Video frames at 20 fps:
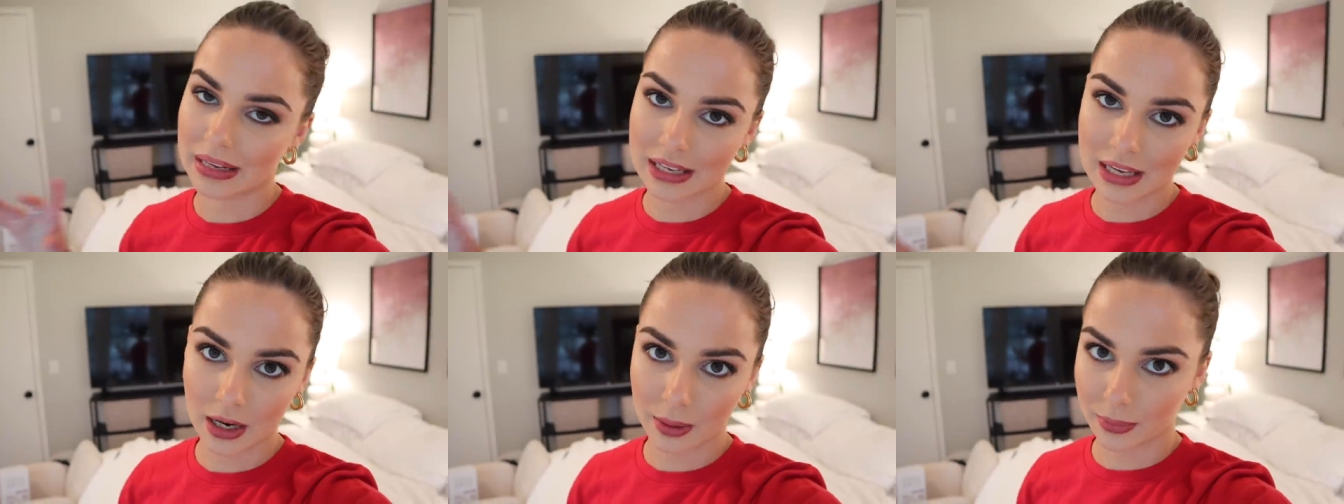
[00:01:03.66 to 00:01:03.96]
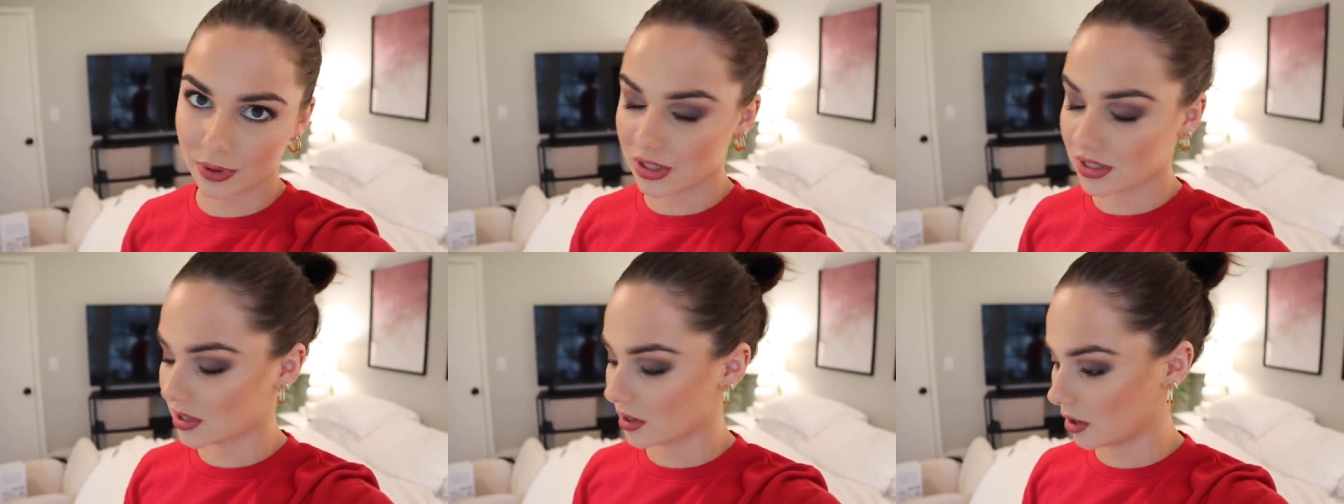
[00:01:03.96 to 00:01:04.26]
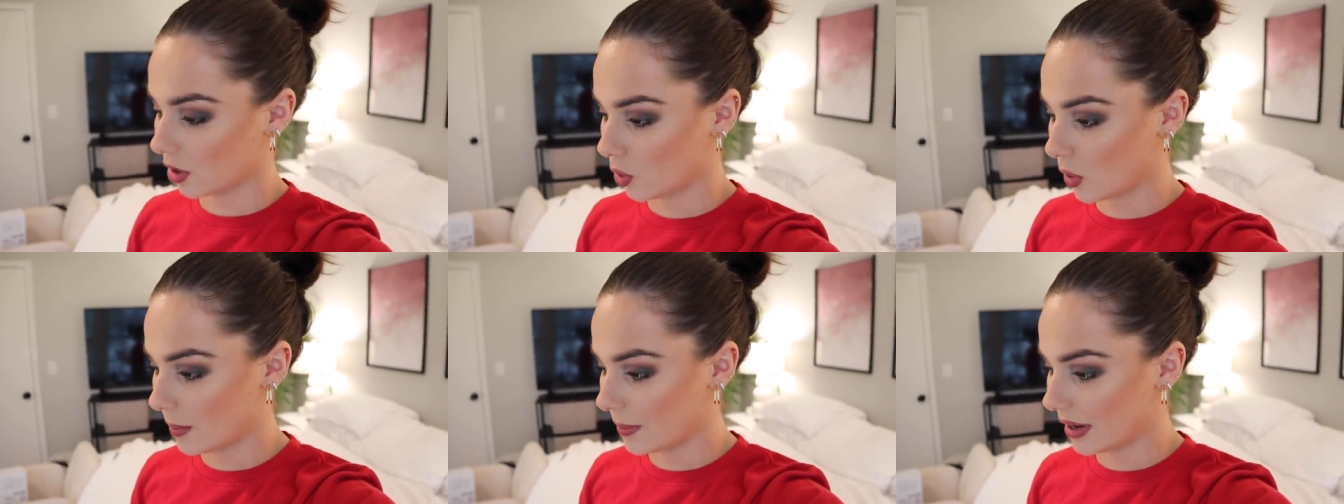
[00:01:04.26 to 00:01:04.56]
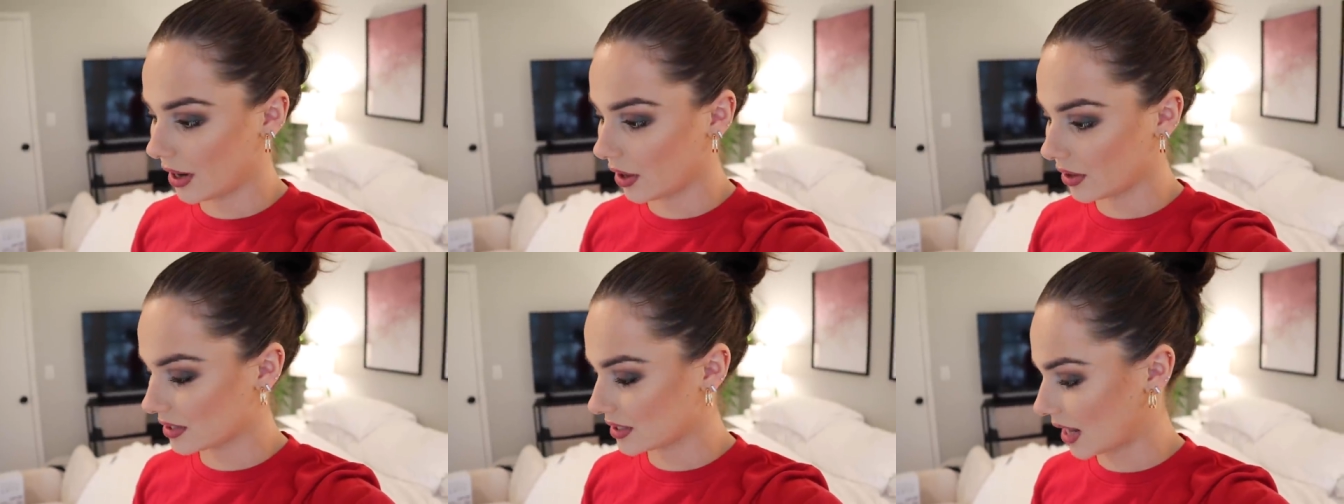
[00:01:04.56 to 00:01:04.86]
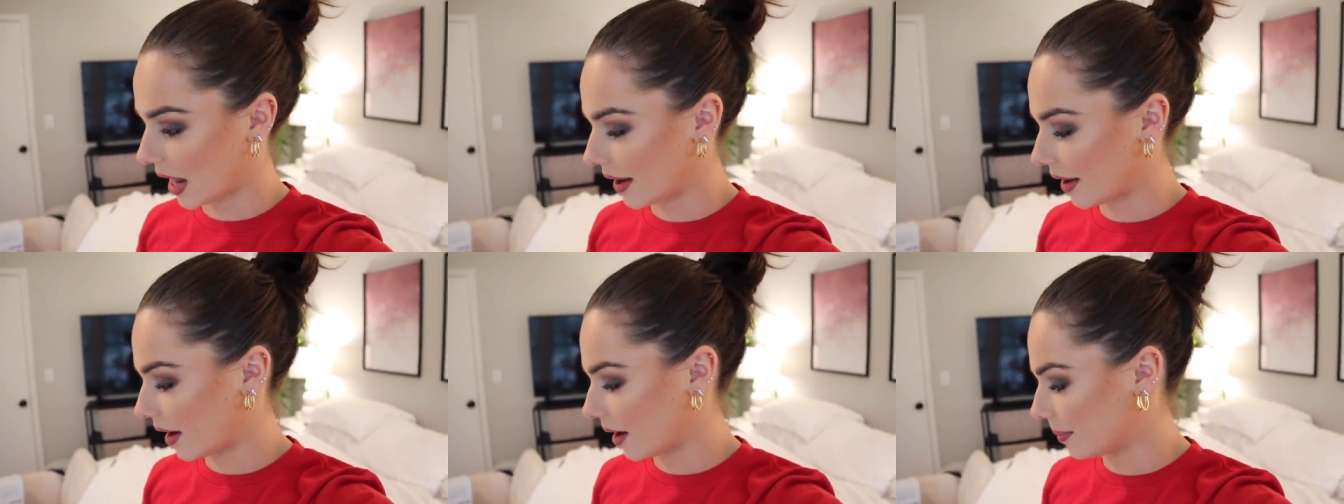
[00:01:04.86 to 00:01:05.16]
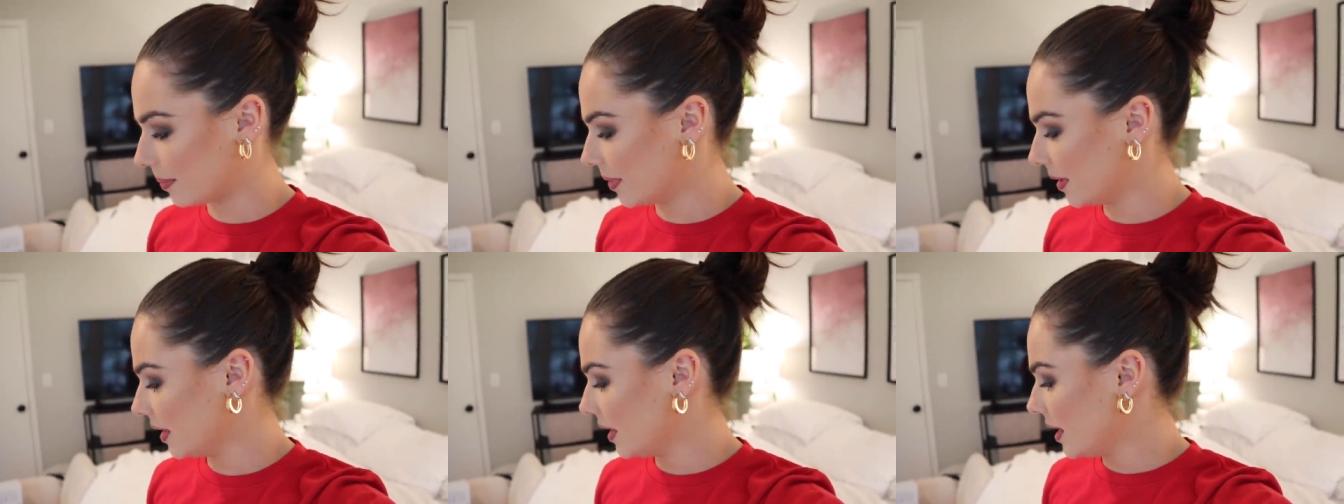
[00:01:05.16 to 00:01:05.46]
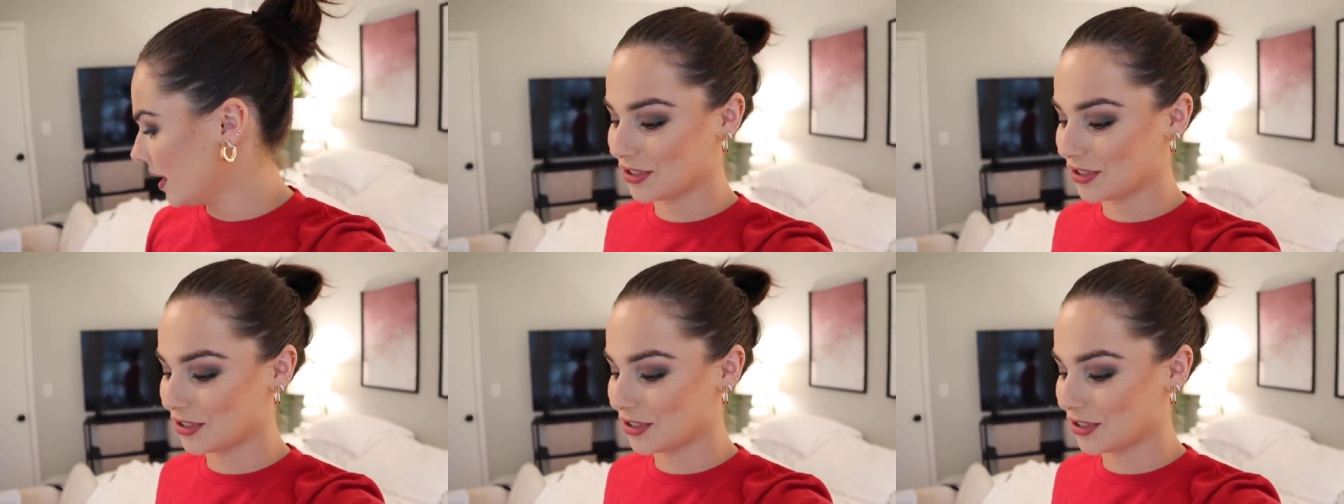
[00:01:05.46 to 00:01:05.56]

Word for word: my camera's equipment all set up.